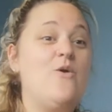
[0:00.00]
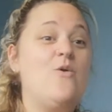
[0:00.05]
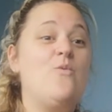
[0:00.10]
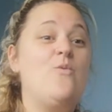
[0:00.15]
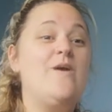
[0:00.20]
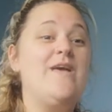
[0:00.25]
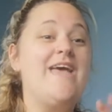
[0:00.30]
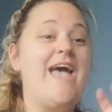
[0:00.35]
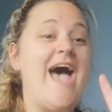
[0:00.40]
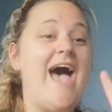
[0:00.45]

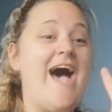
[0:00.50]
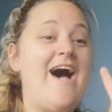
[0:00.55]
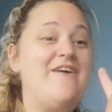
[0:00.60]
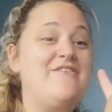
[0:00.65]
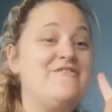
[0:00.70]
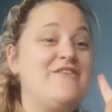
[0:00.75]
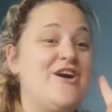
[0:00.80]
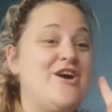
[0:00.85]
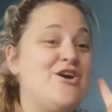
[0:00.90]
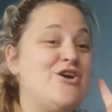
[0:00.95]
We
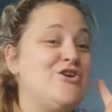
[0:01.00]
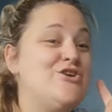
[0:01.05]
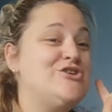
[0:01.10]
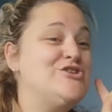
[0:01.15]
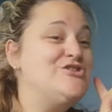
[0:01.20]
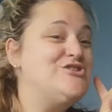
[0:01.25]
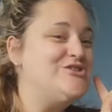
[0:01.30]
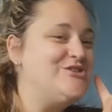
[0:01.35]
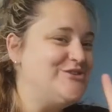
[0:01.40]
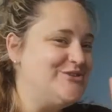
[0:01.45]
have
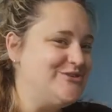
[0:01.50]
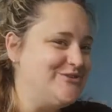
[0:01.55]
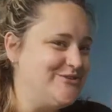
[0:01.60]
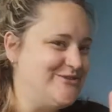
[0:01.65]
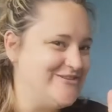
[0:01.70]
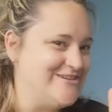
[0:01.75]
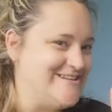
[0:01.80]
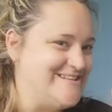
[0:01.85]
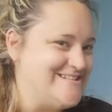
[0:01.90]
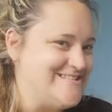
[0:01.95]
2
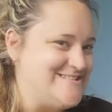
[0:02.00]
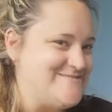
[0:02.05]
green